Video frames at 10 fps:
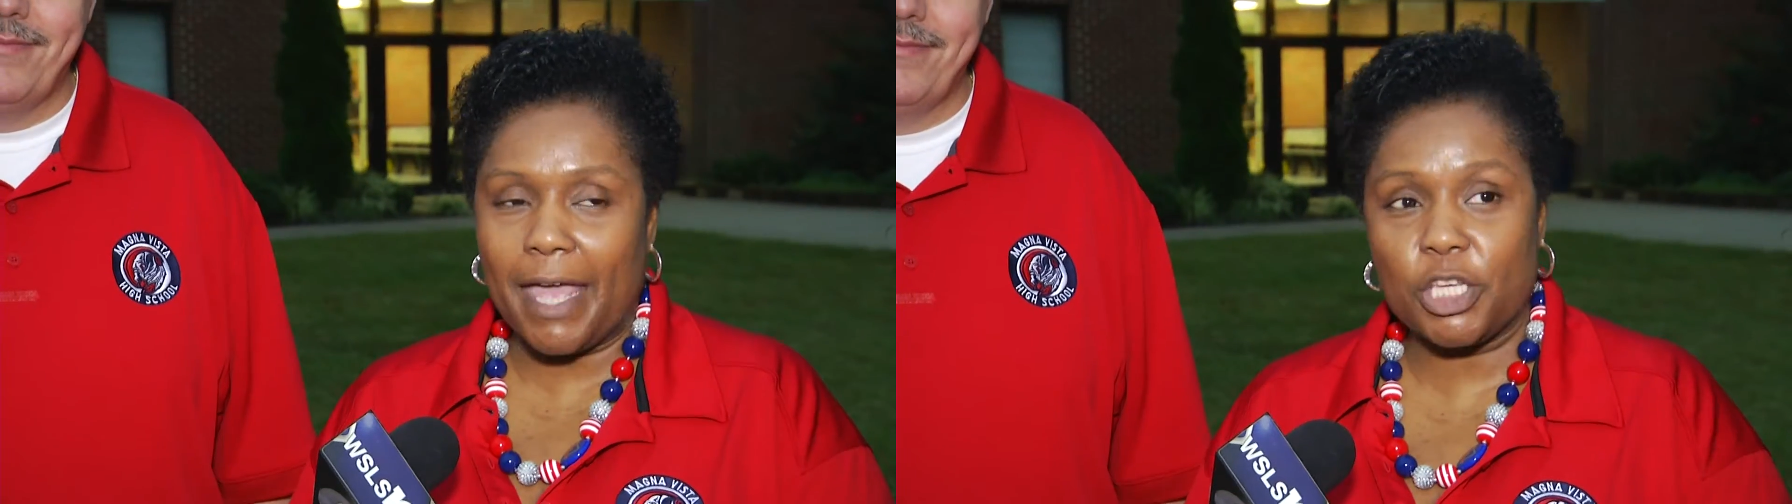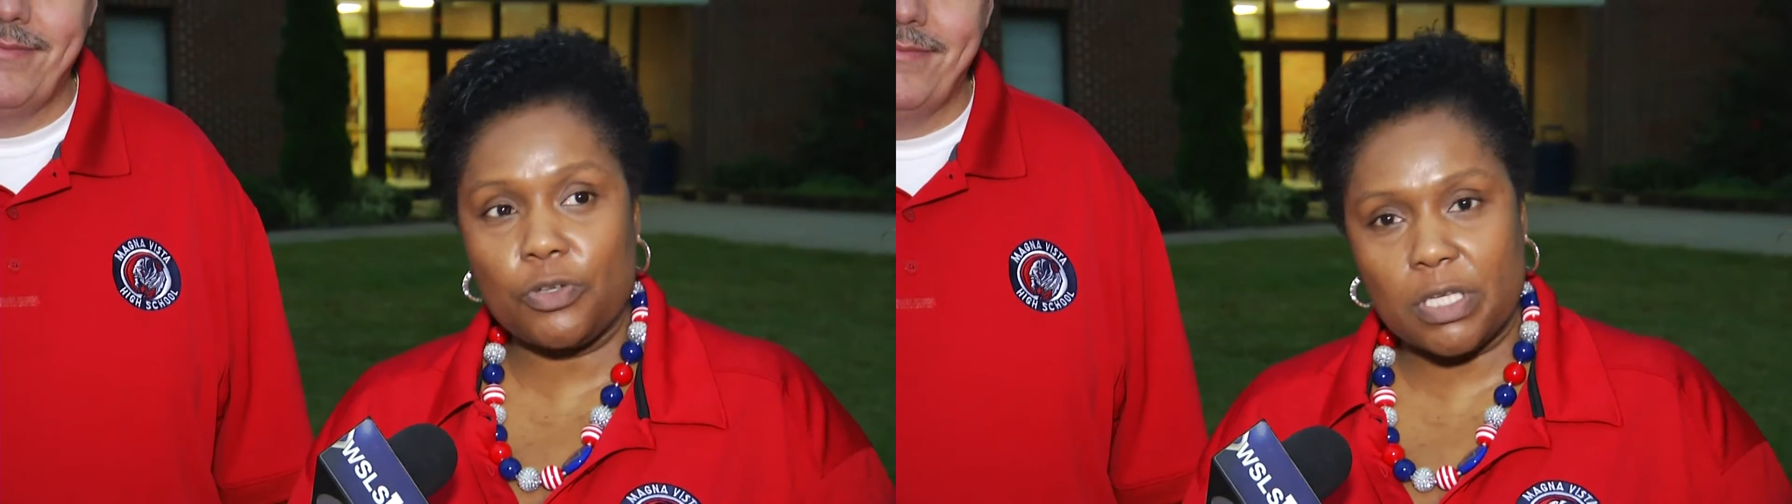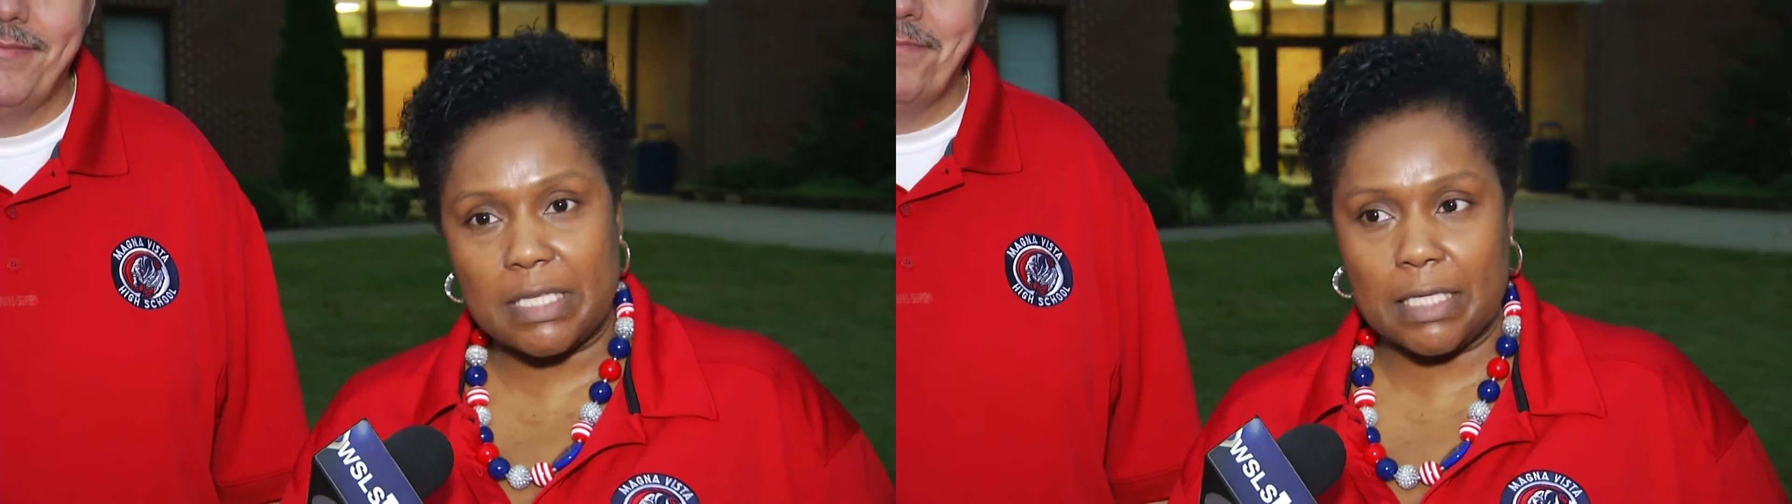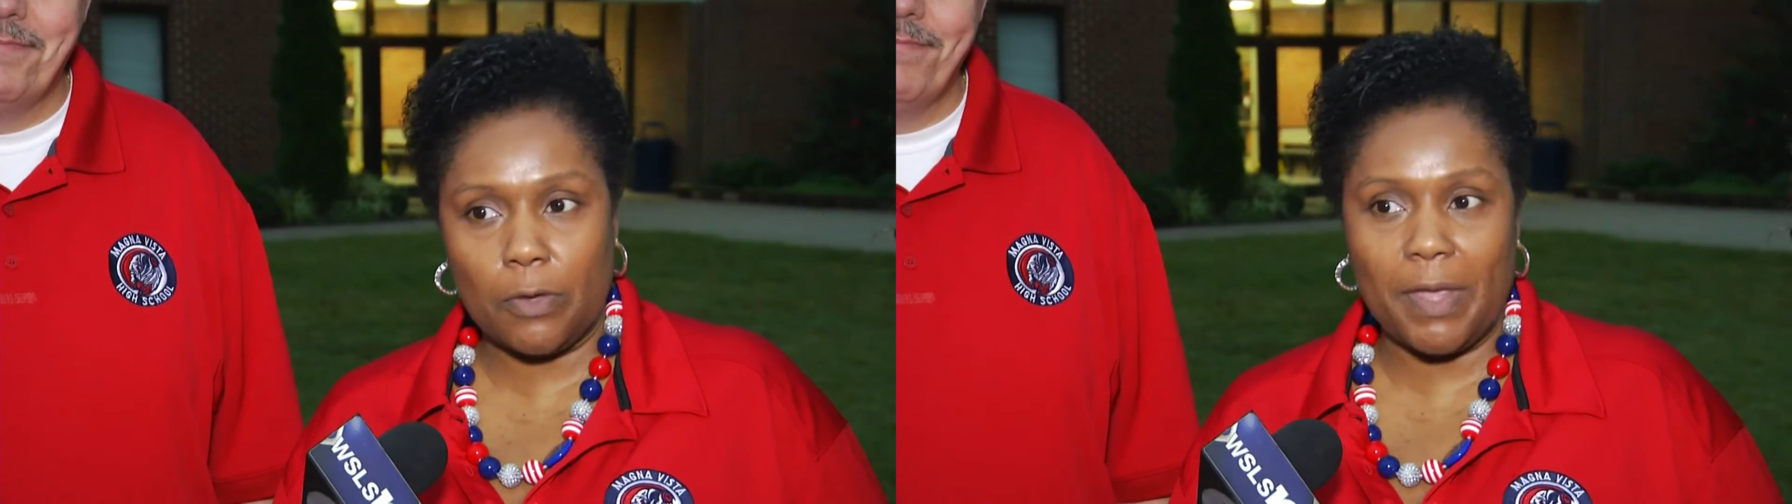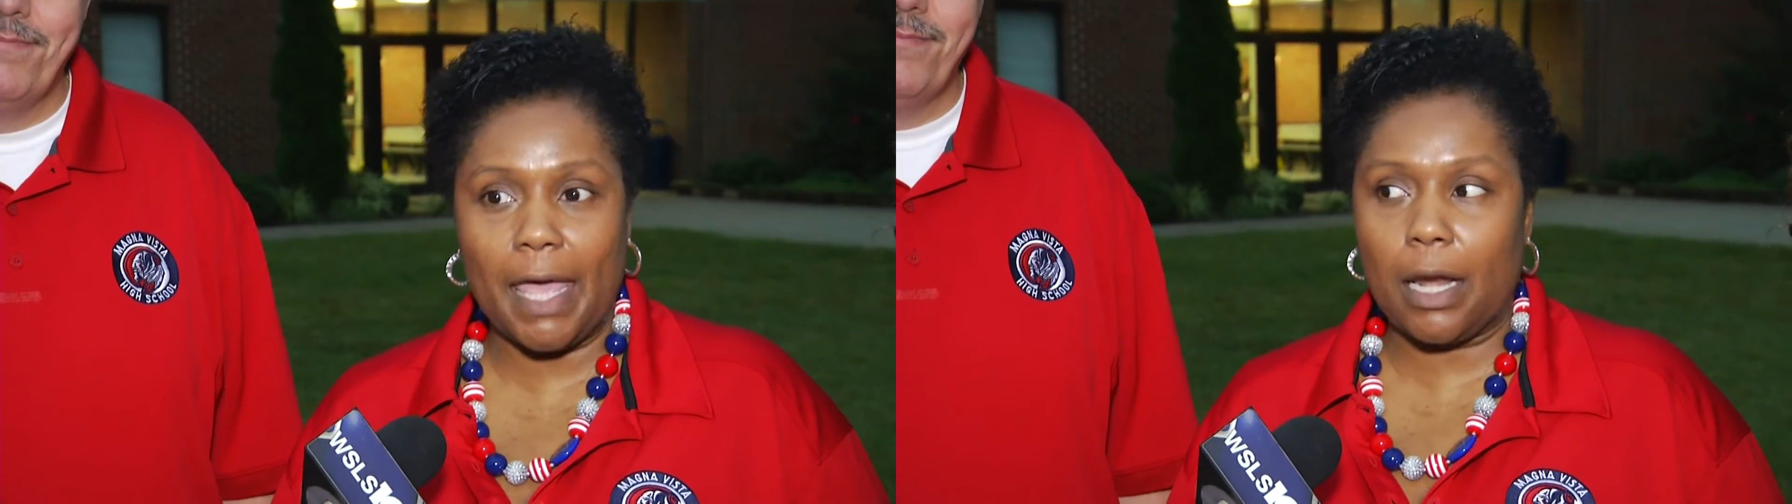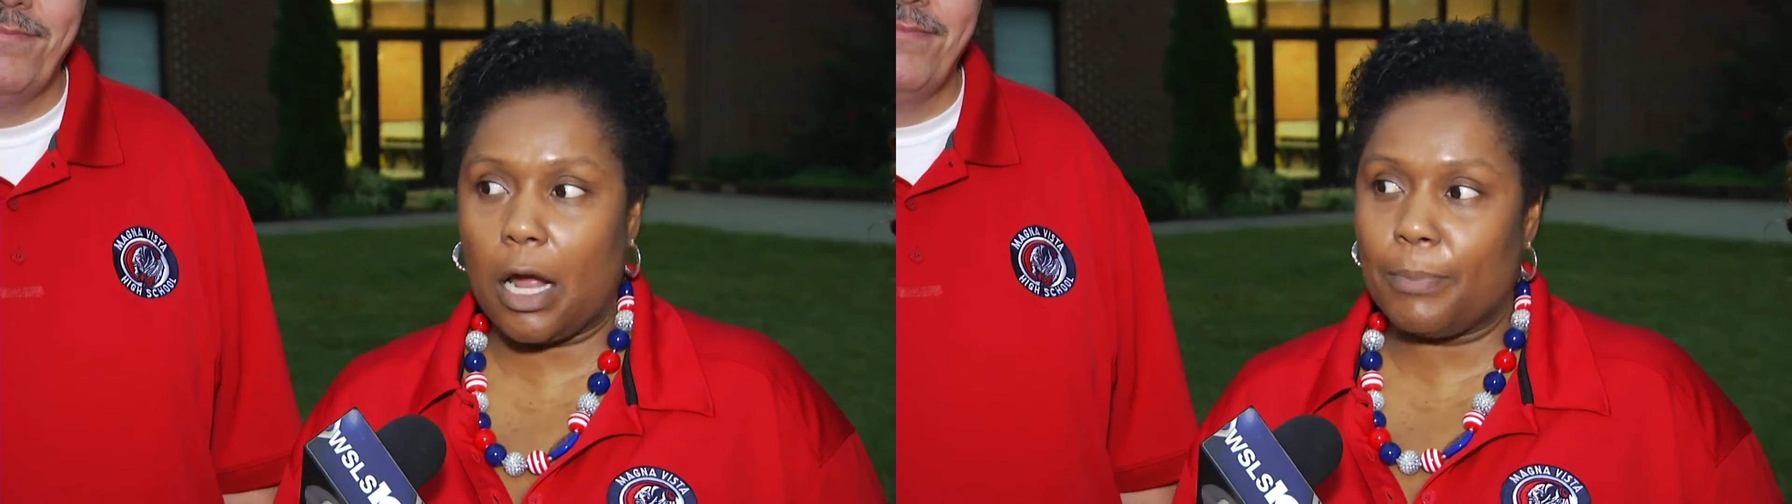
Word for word: as you can see, we had an